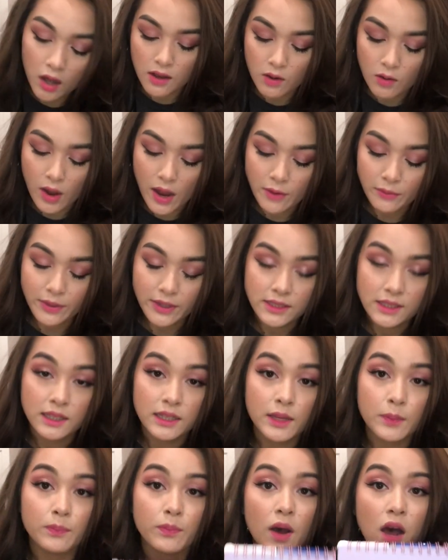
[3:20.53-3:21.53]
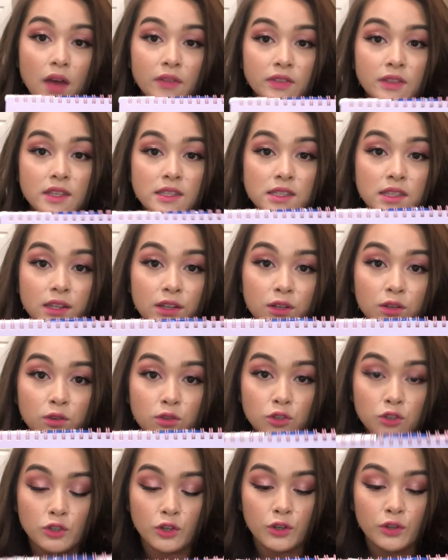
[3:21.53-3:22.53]
so I recently bought this little
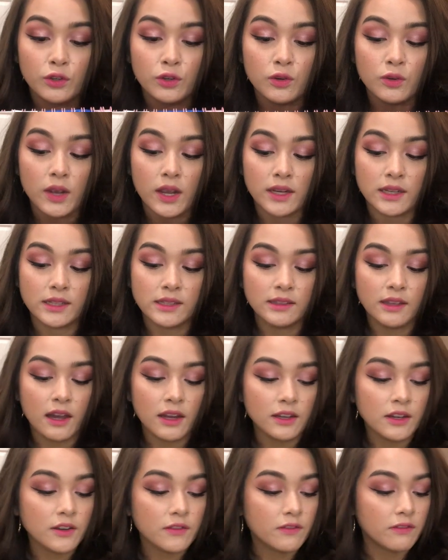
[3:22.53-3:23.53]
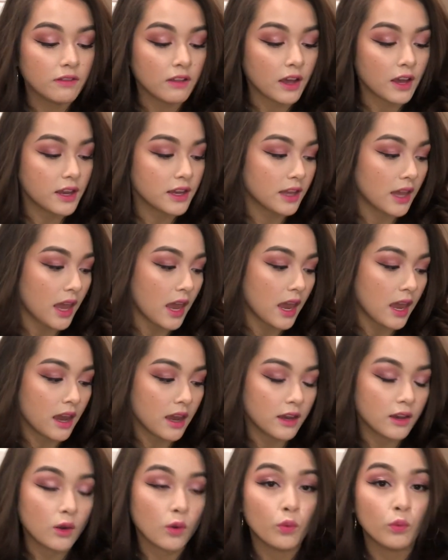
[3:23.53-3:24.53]
journal, and it's kind of like
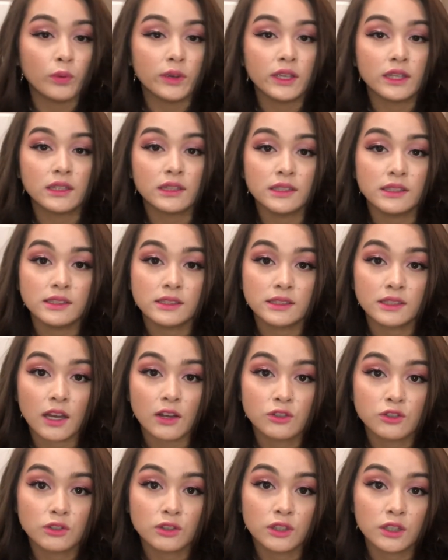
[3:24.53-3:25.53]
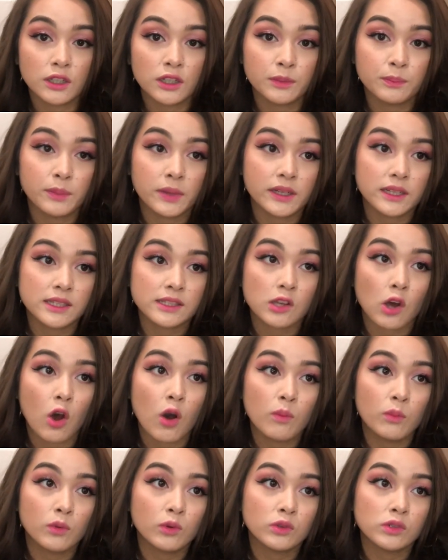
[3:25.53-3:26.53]
a weekly scheduler, but it's
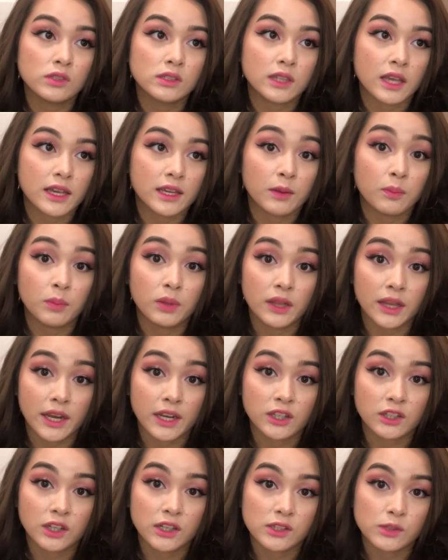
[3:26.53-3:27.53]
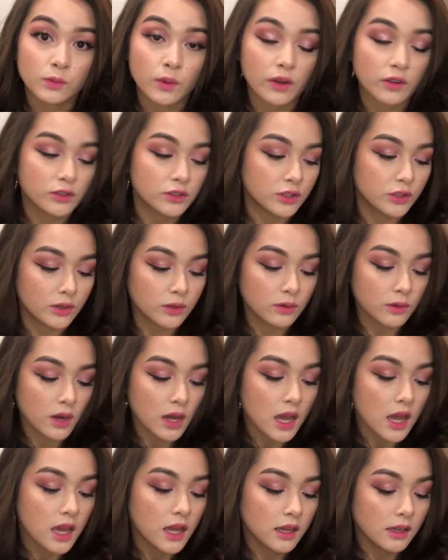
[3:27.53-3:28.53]
almost like a planner as well too.
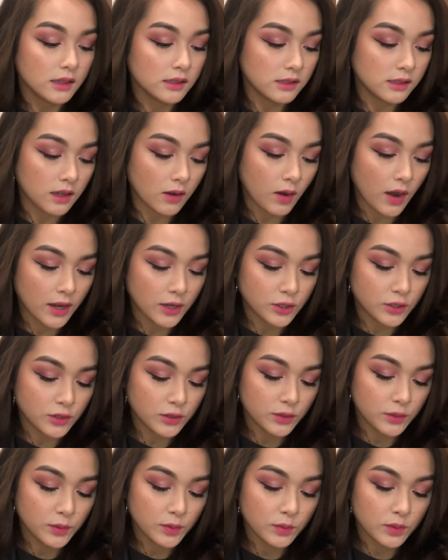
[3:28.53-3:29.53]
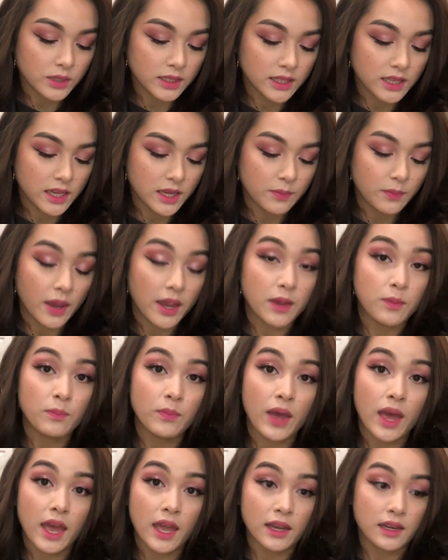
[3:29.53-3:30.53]
So I do keep a
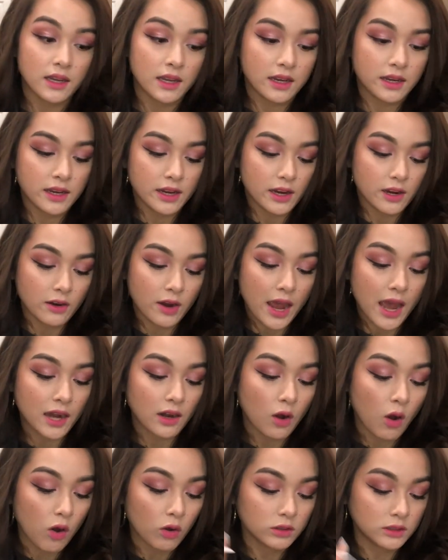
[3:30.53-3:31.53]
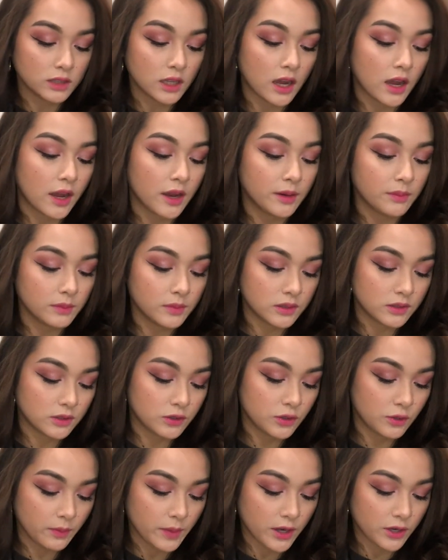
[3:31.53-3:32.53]
pen in here at all times
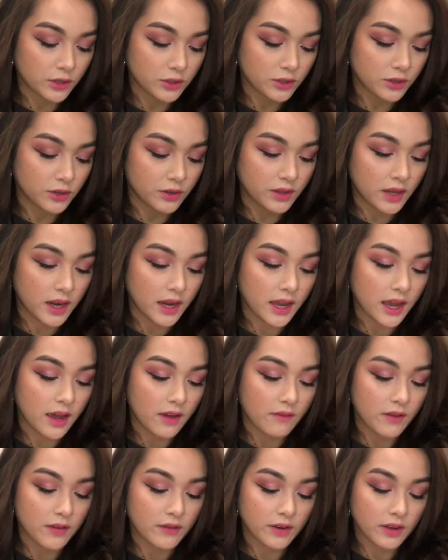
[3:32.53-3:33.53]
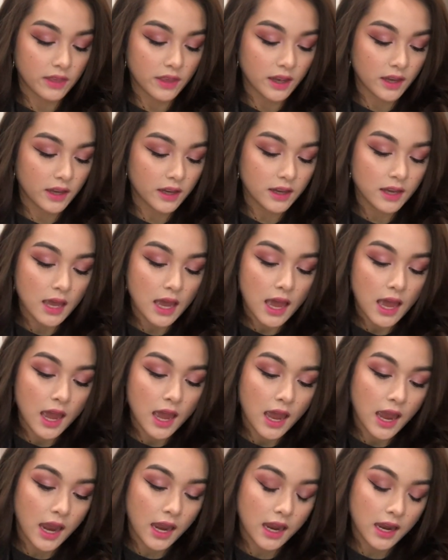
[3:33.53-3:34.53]
to make sure that I have everything.
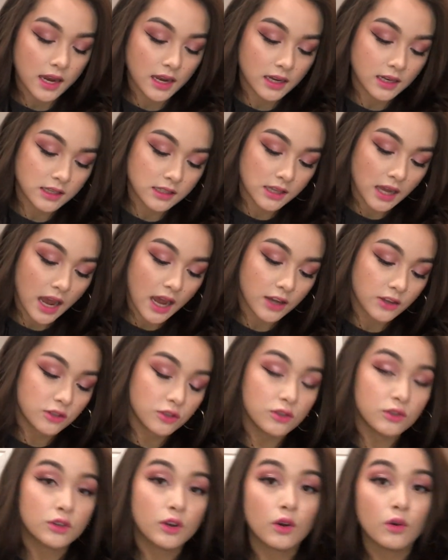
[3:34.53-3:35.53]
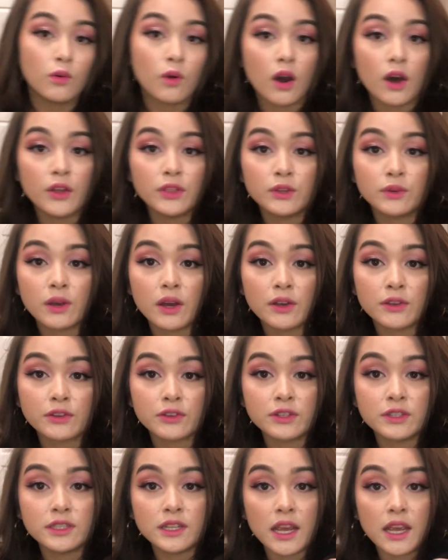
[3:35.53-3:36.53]
And as you go on throughout
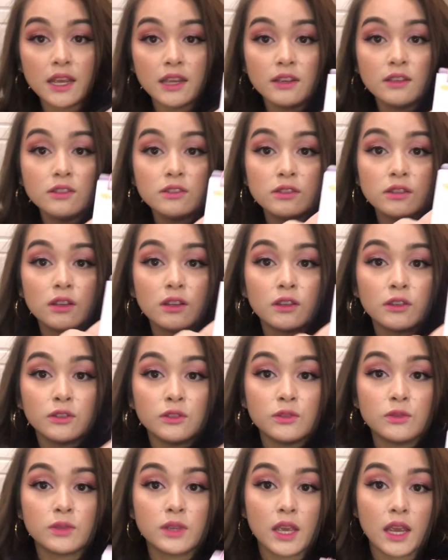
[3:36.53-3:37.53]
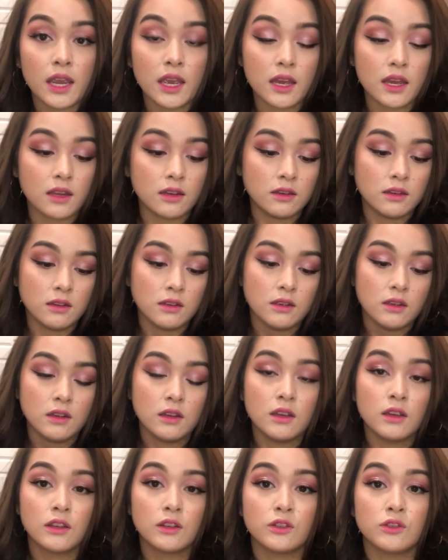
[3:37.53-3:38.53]
your days, you
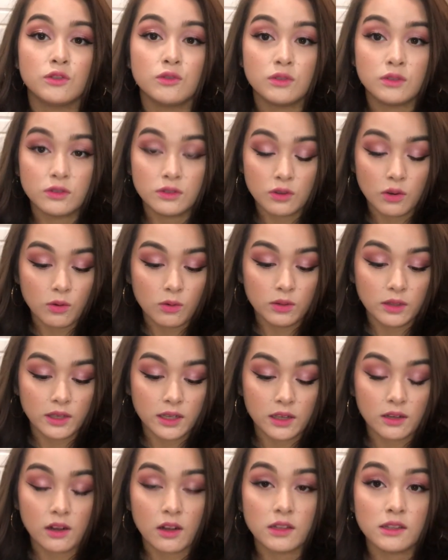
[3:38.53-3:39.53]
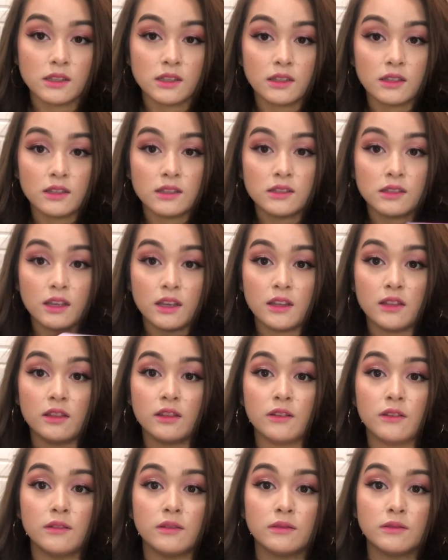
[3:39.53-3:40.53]
totally cannot see this in
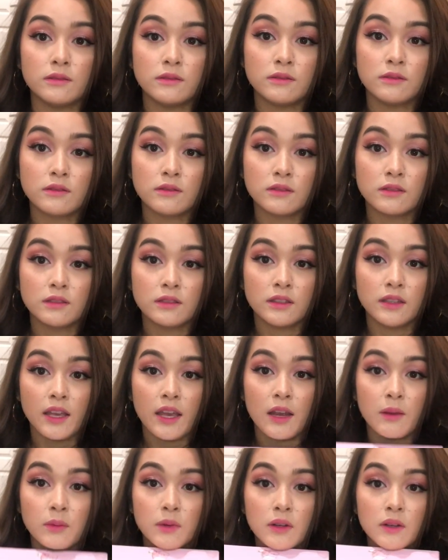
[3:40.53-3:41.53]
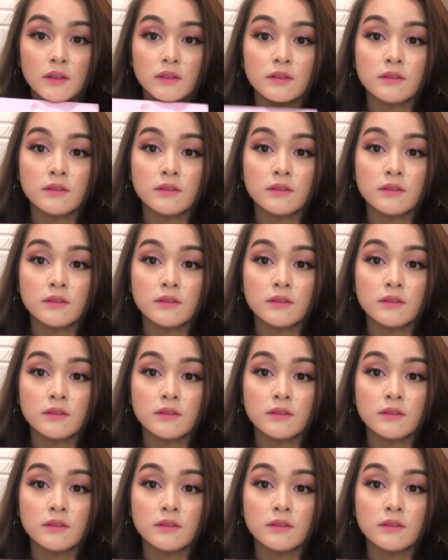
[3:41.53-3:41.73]
the camera.